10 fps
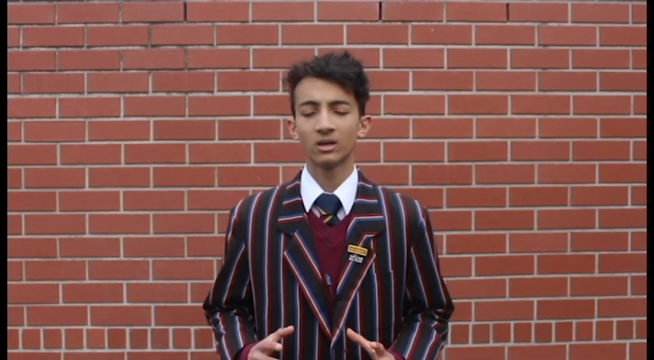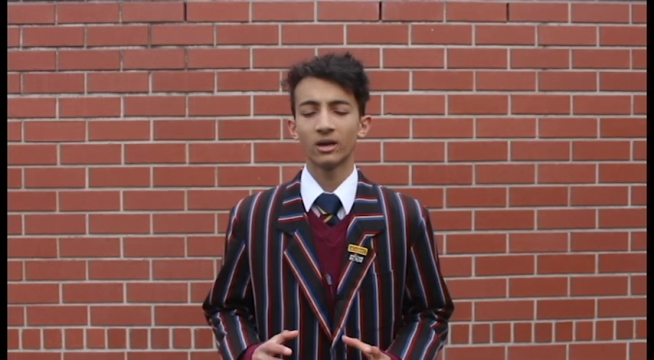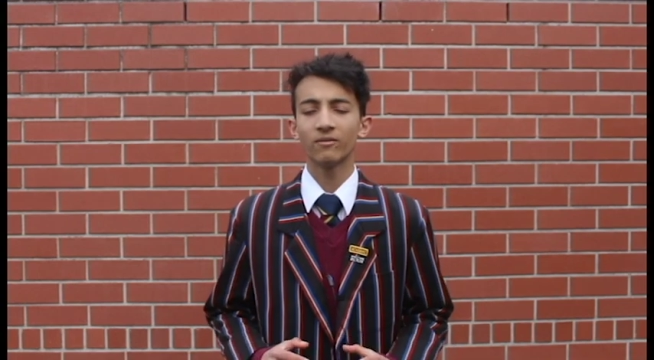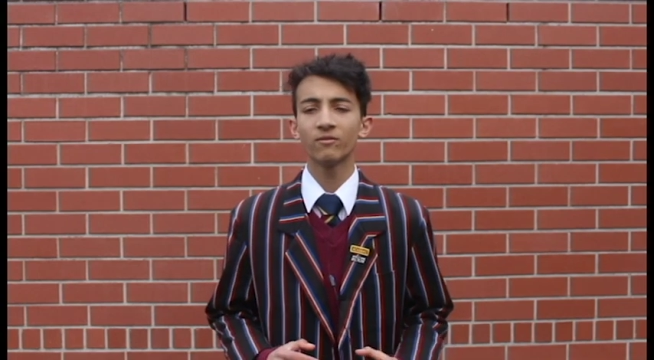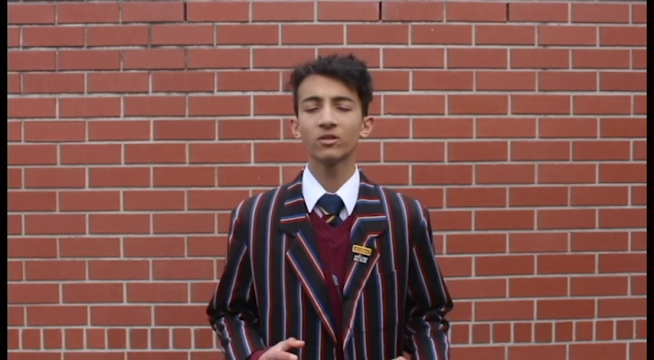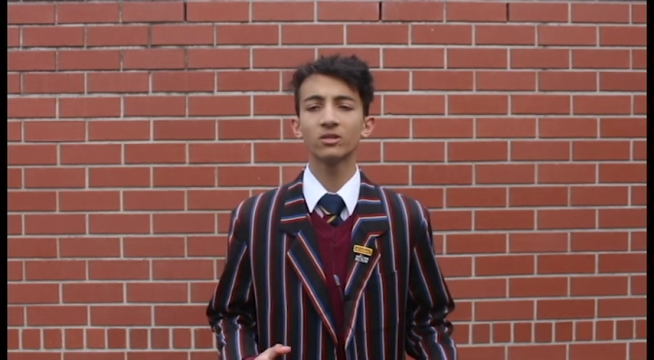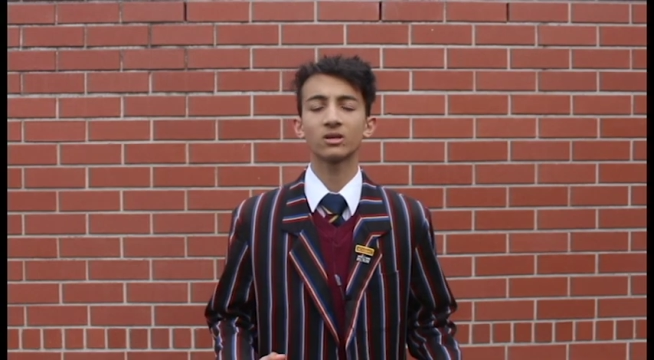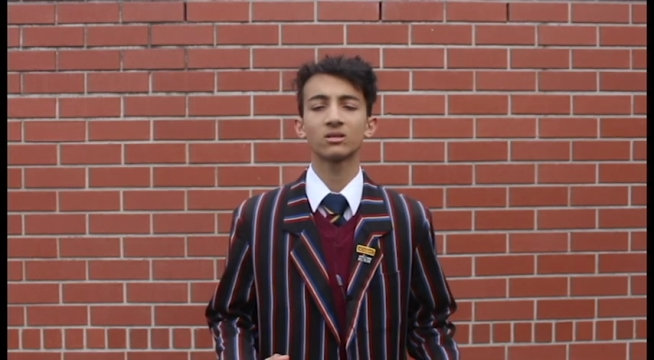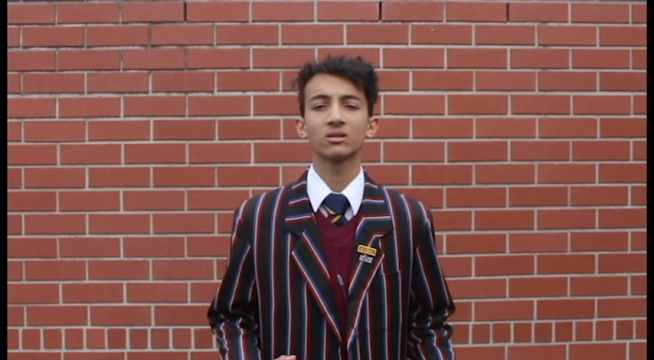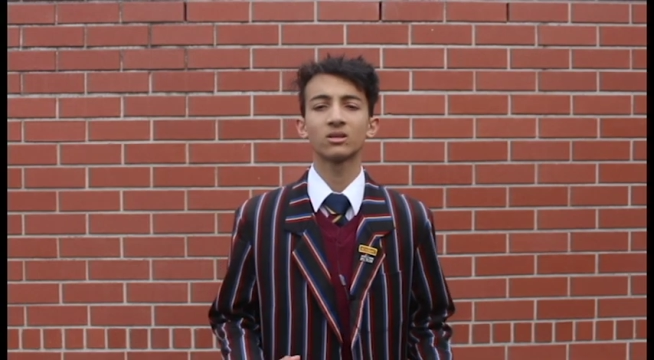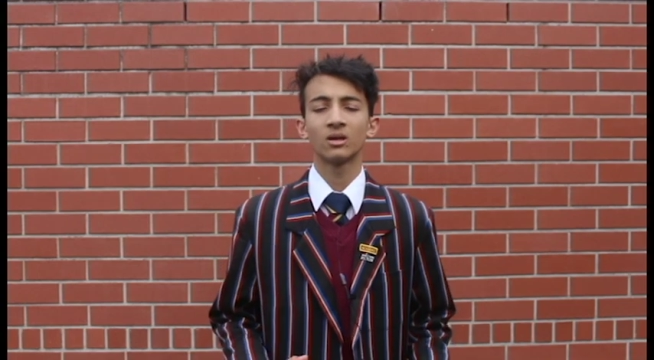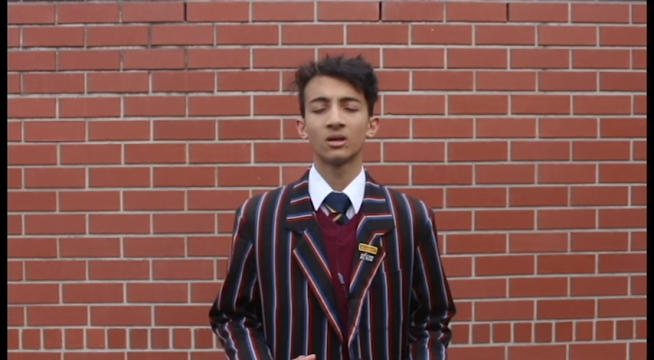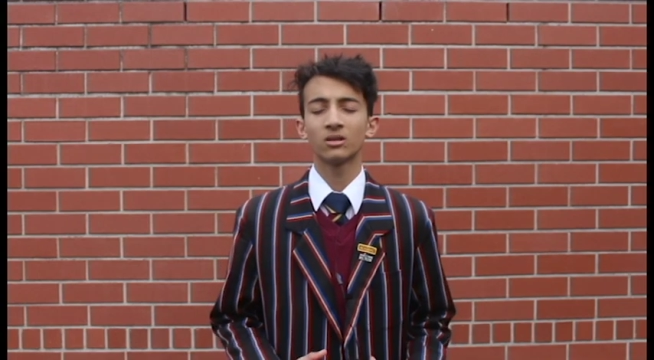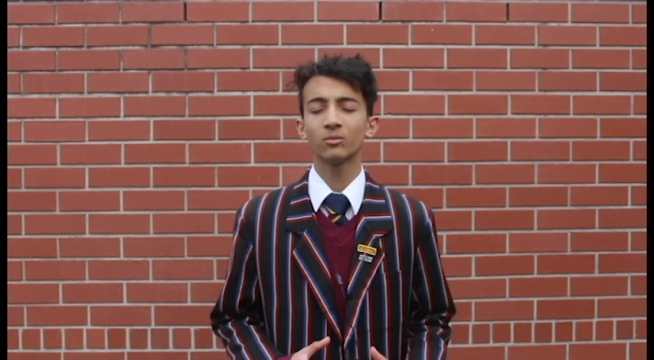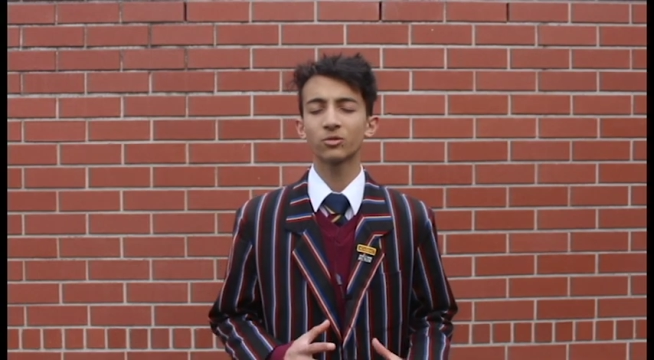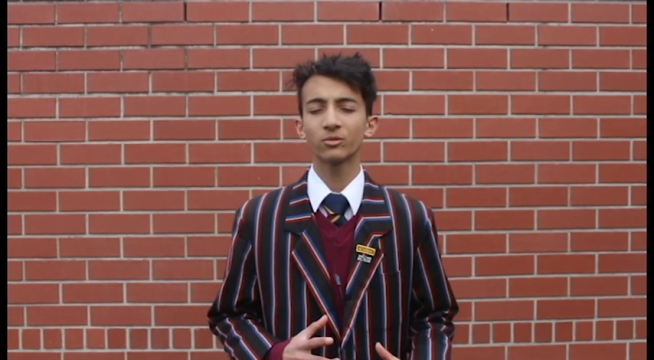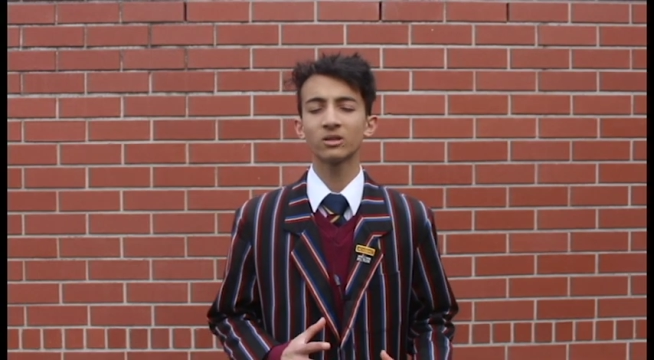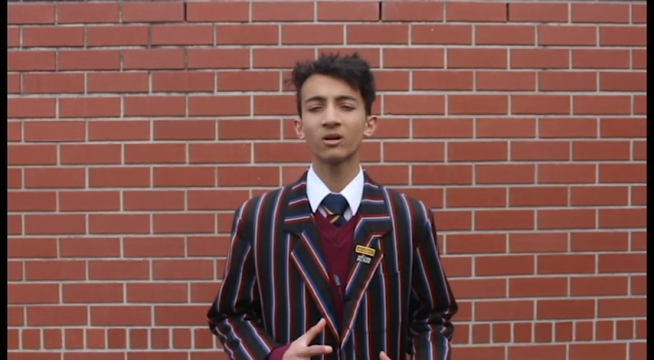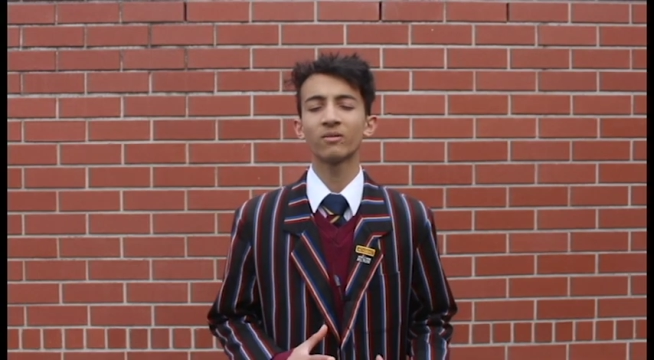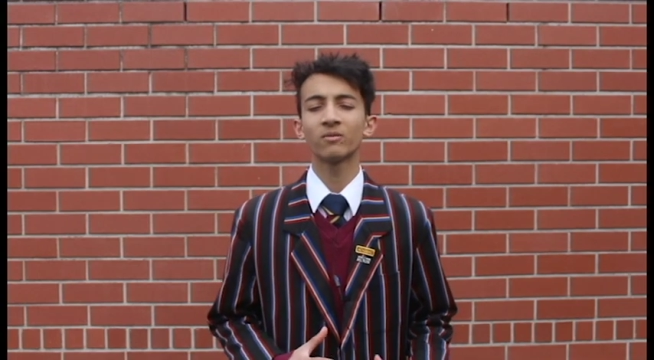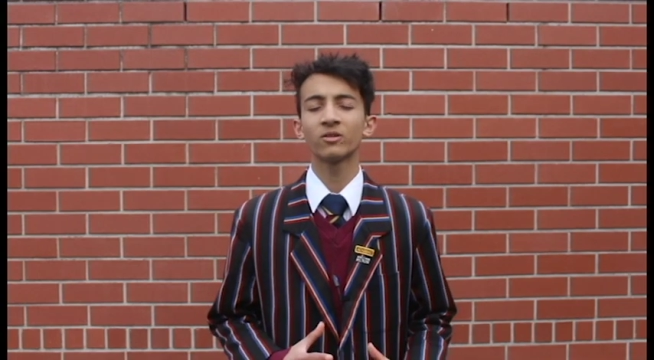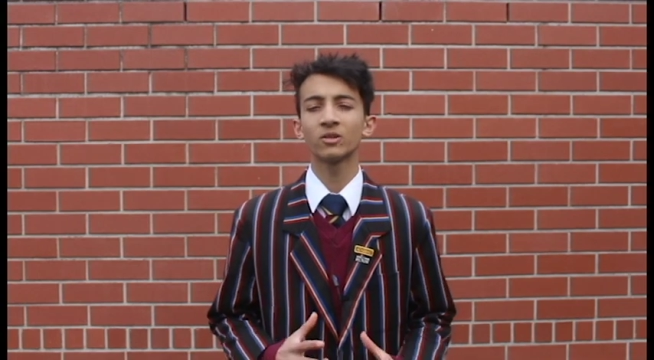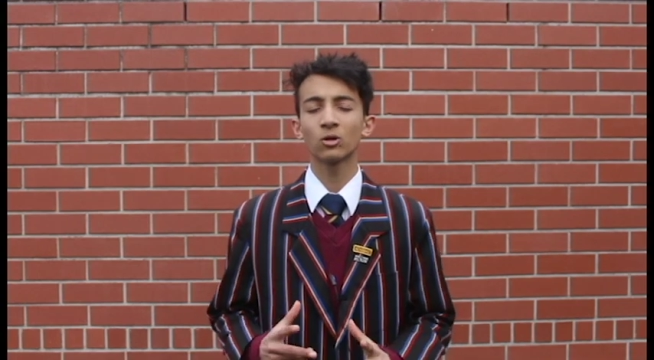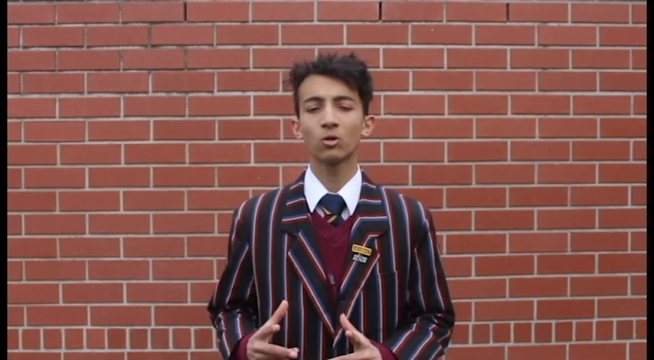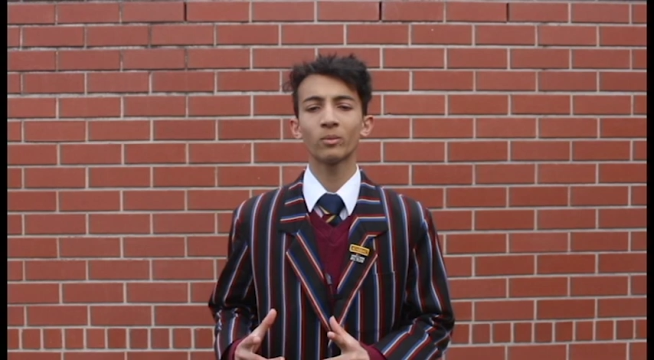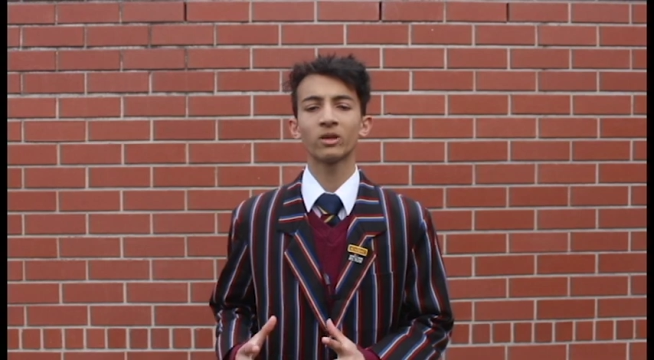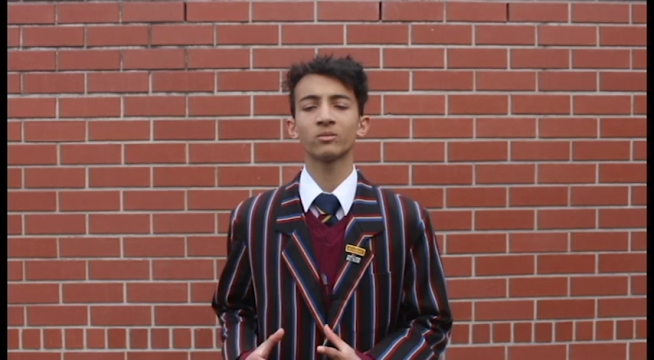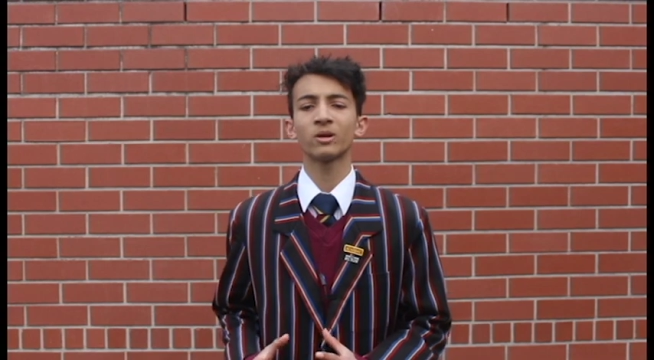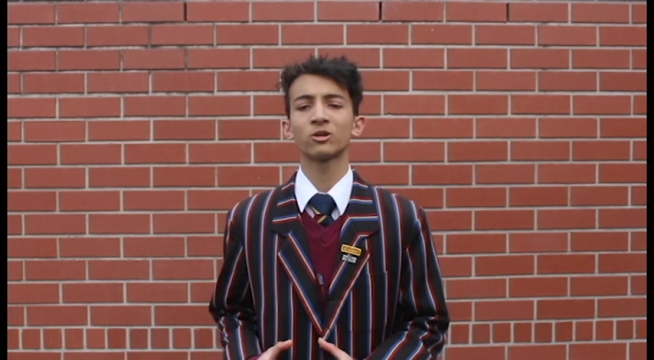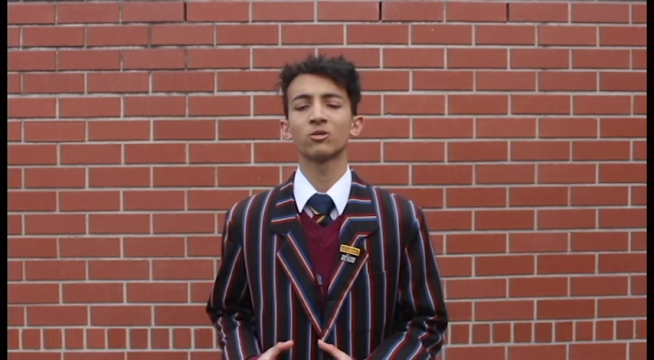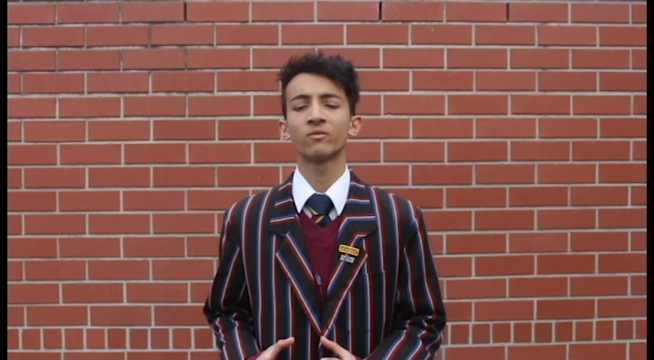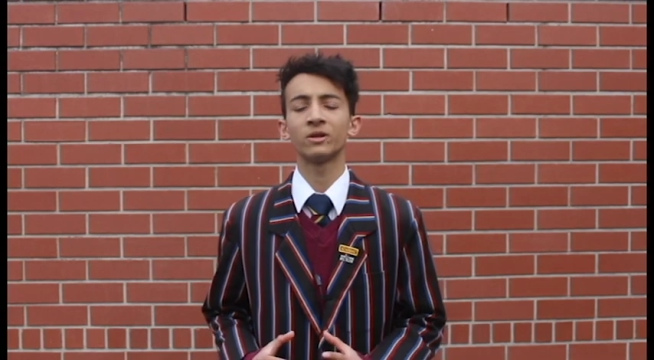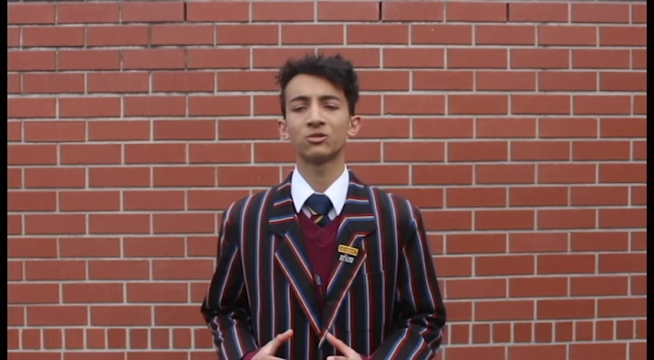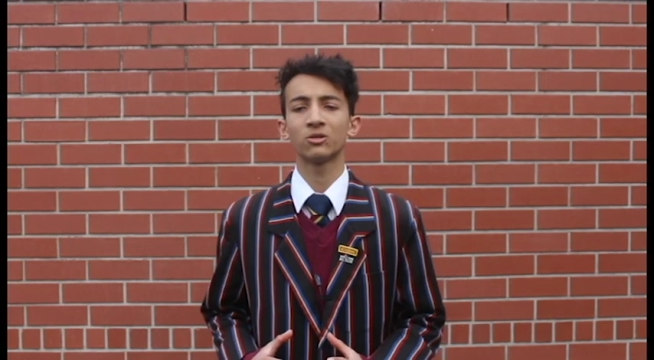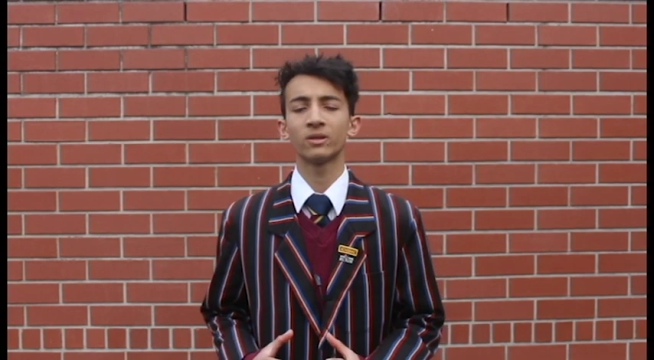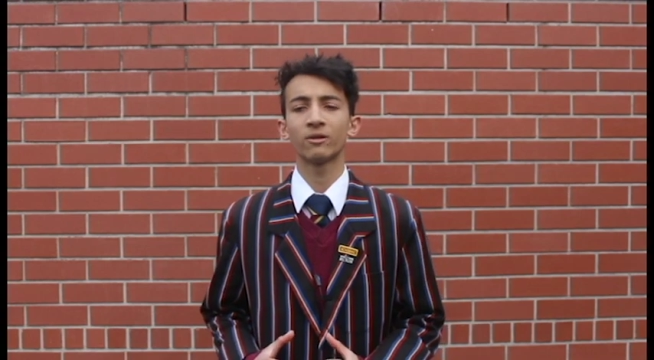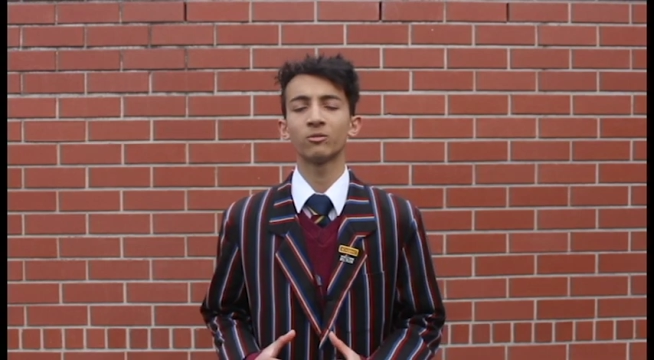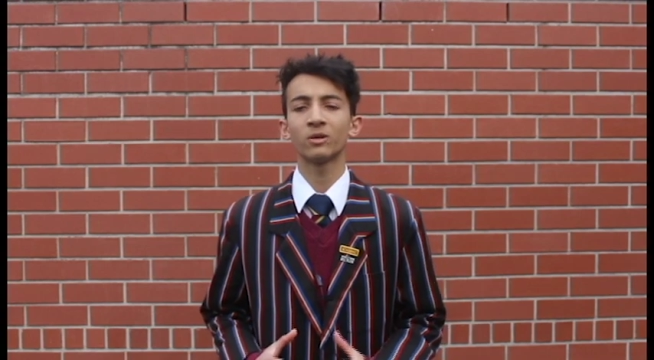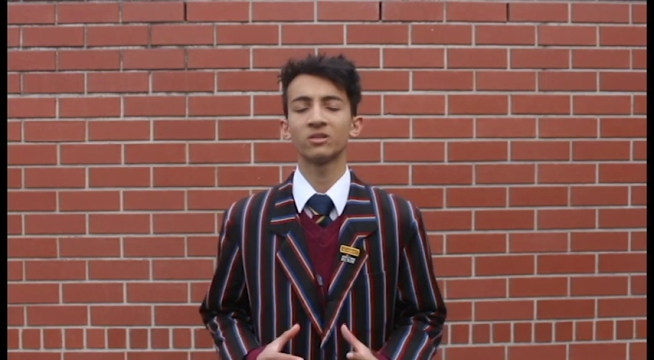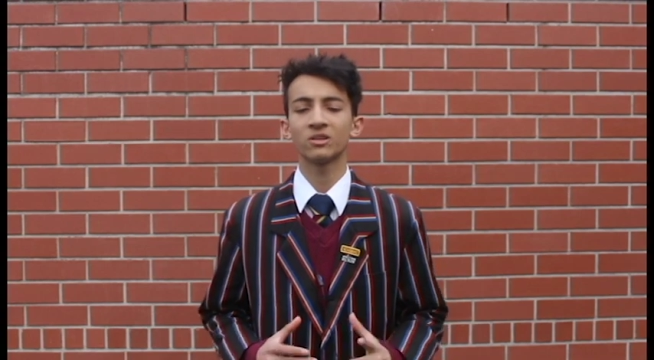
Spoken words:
In physics, symmetries are a physical or mathematical feature that remains